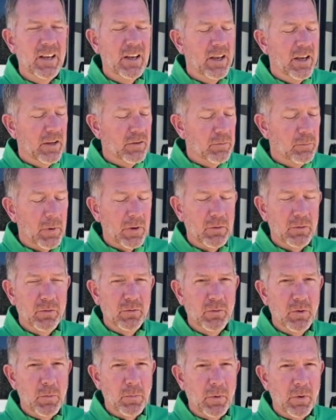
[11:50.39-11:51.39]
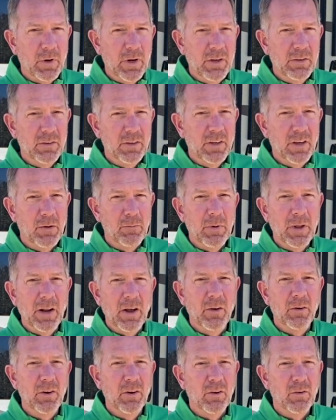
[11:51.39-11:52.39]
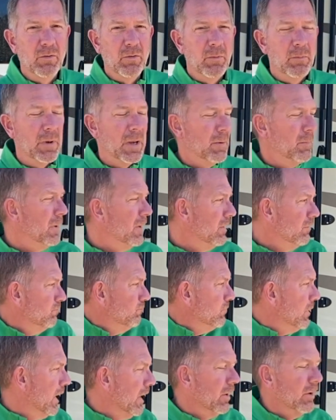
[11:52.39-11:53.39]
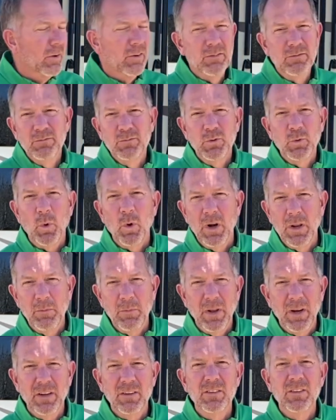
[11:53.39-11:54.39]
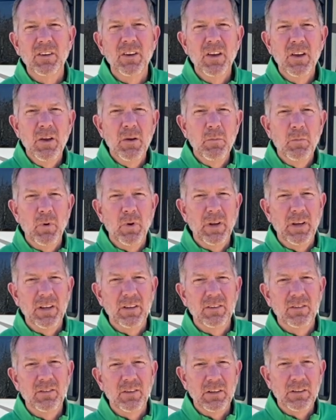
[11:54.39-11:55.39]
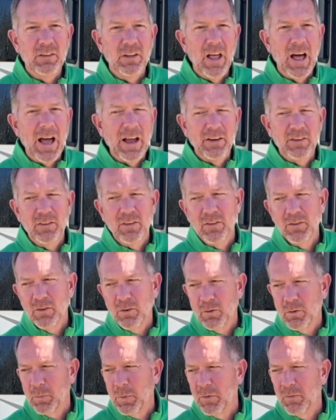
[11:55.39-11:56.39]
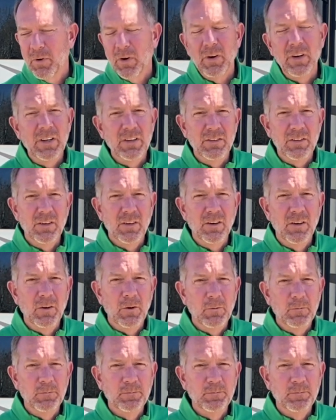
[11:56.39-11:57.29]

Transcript: It's been super easy. I've been out here for maybe uh, 20 minutes putting in six locks, so it's been very easy to do.